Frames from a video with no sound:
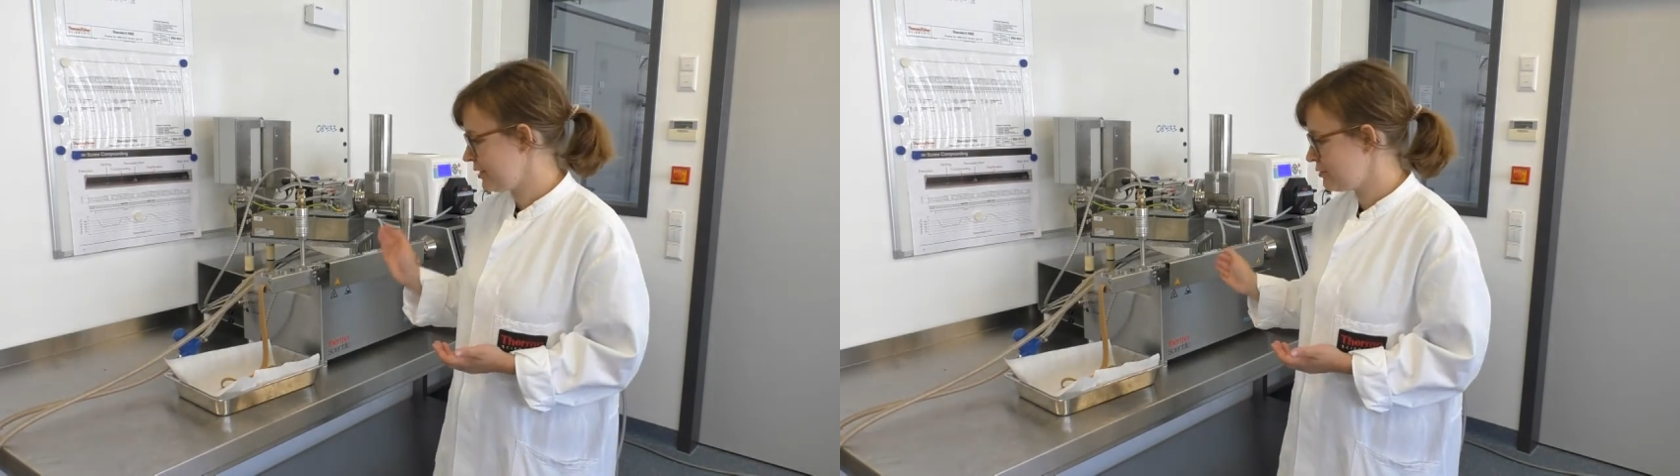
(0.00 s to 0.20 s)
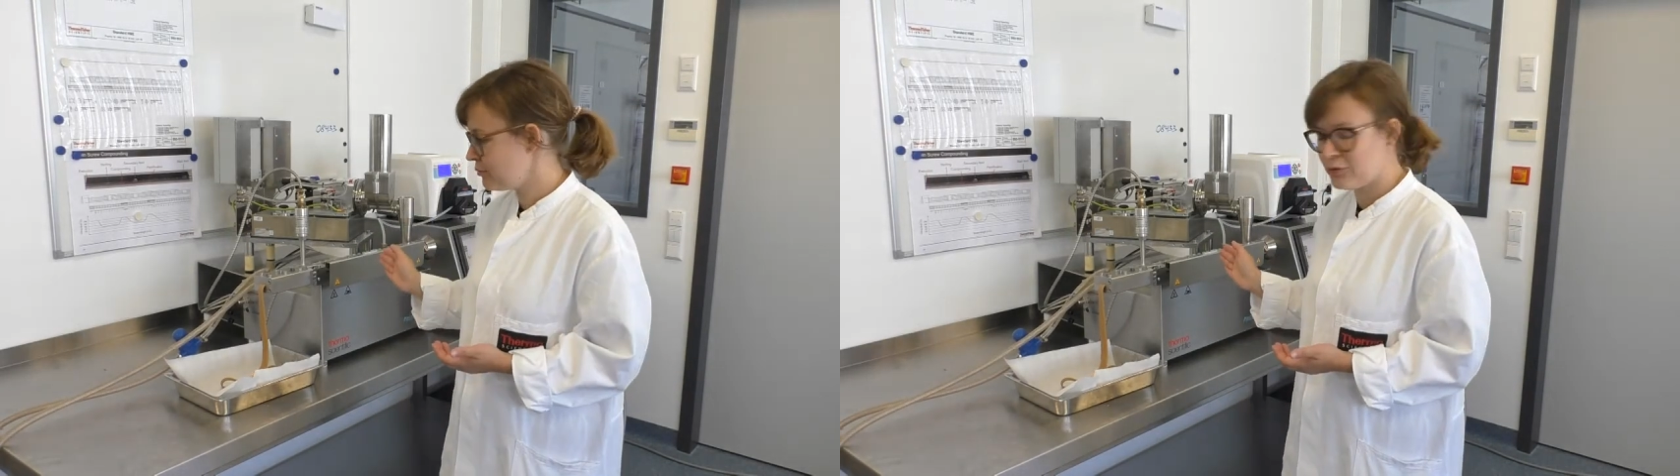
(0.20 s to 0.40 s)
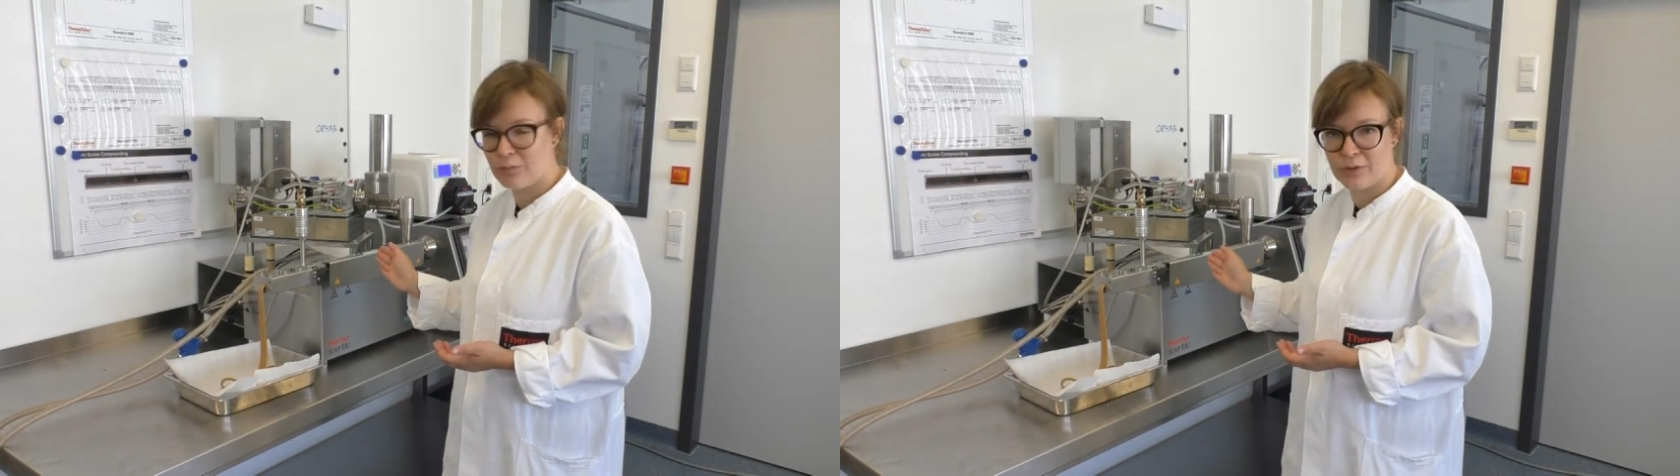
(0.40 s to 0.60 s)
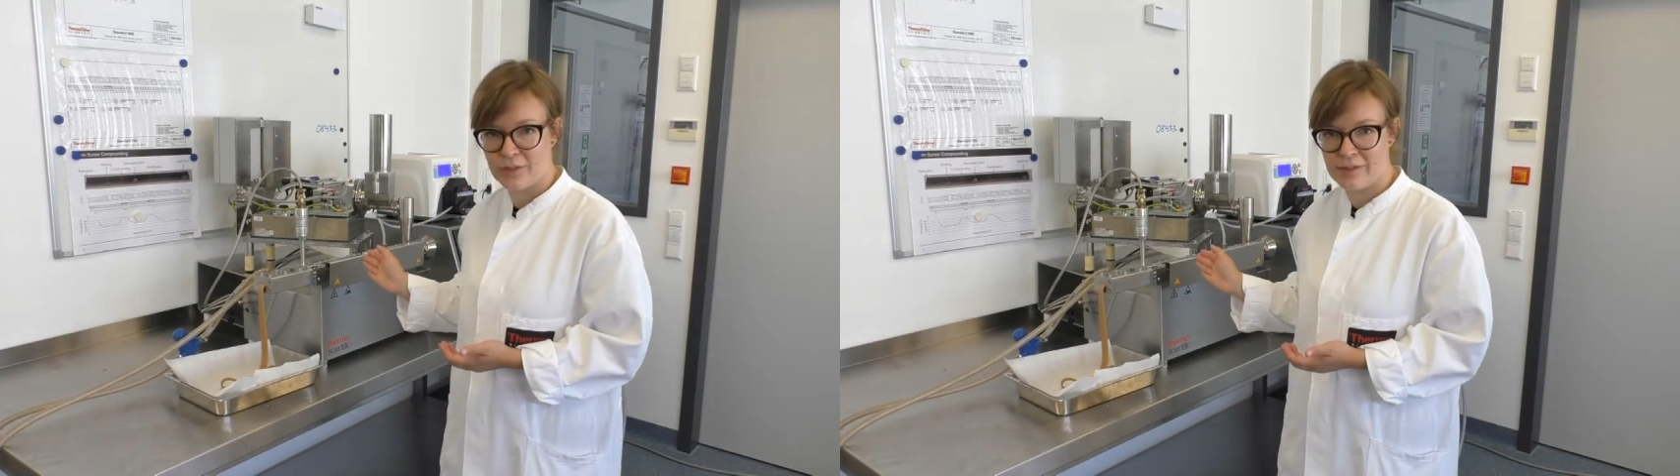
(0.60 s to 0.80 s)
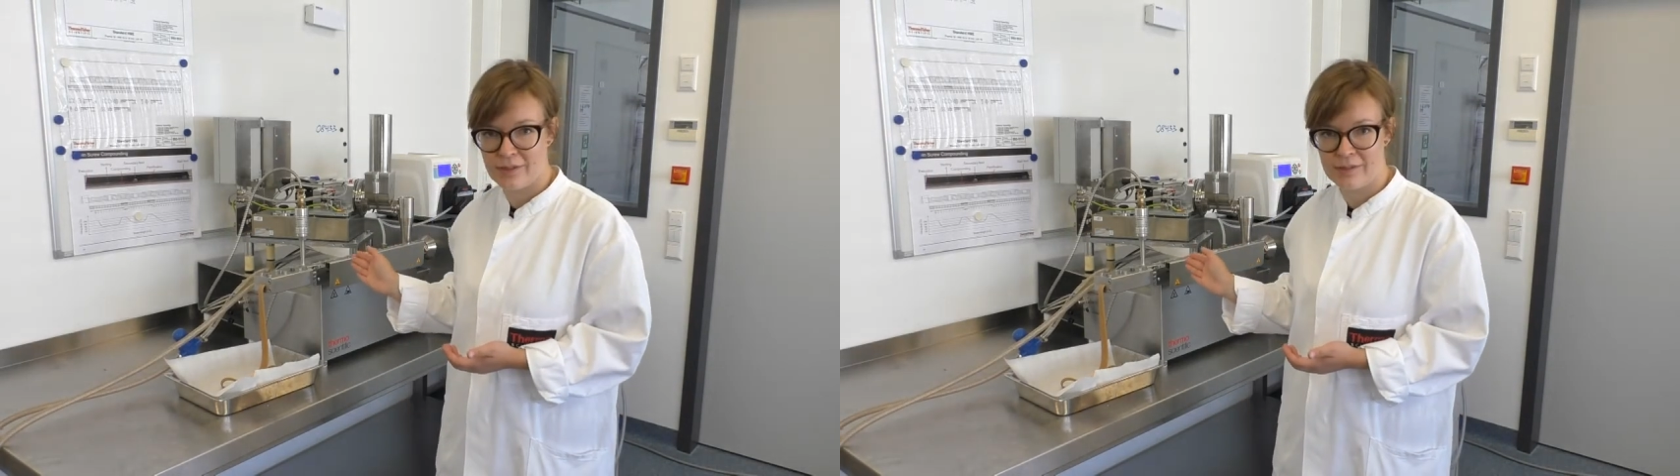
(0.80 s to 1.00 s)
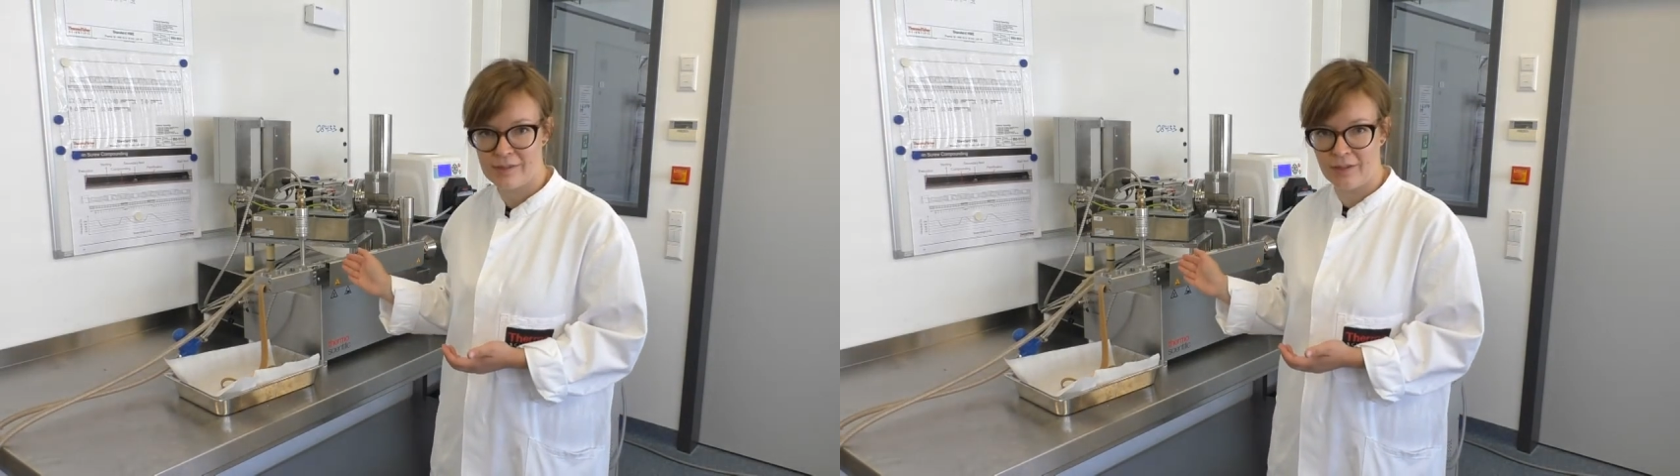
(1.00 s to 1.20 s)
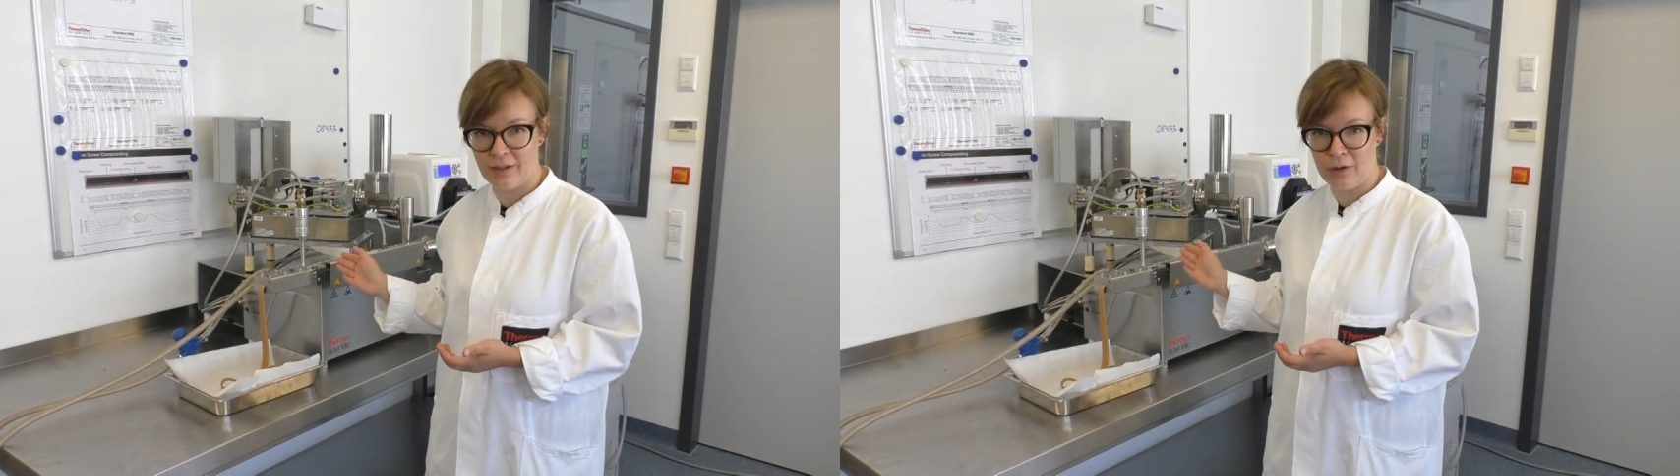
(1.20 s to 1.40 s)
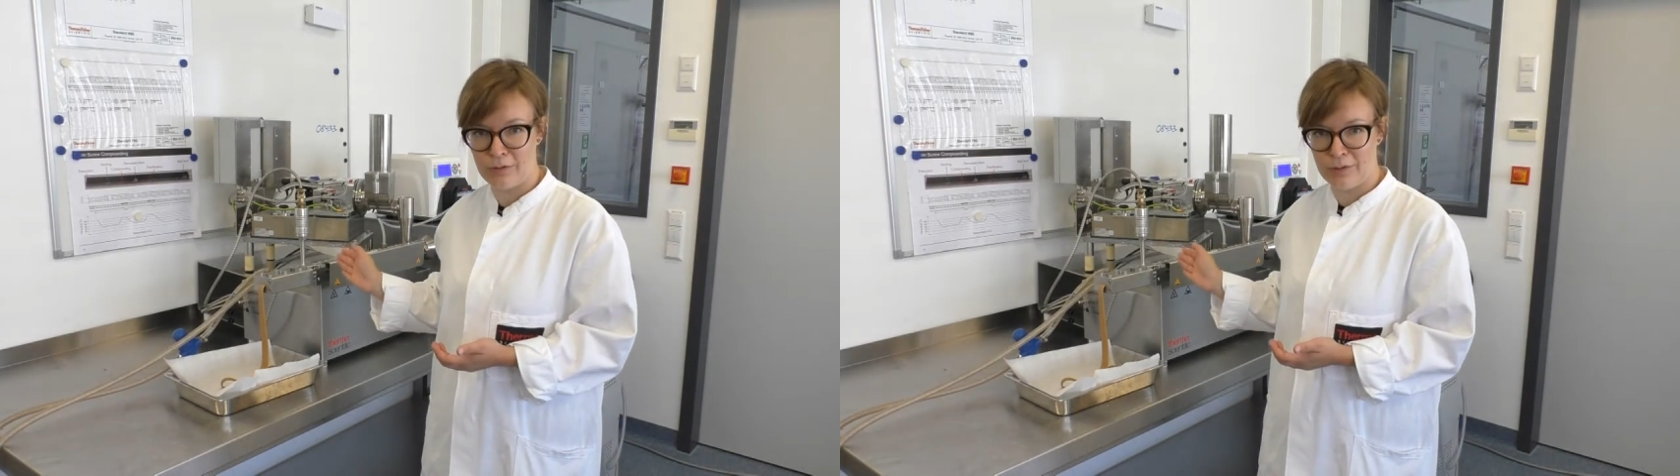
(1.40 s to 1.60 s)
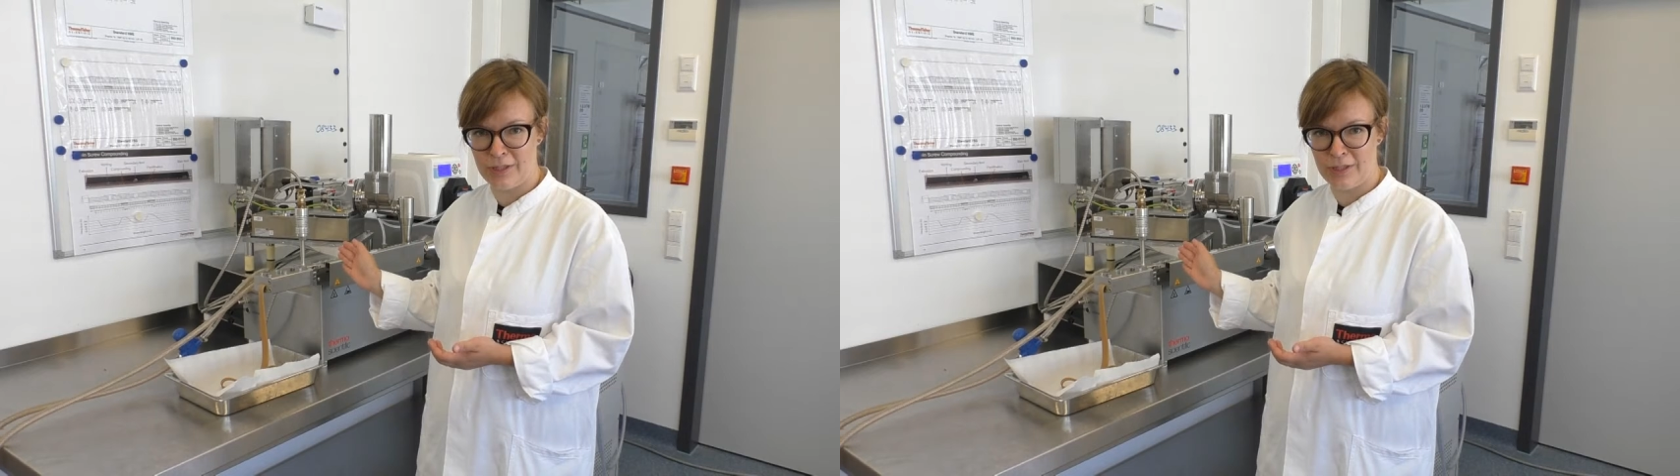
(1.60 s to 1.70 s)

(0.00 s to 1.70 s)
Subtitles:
extrusion process and how you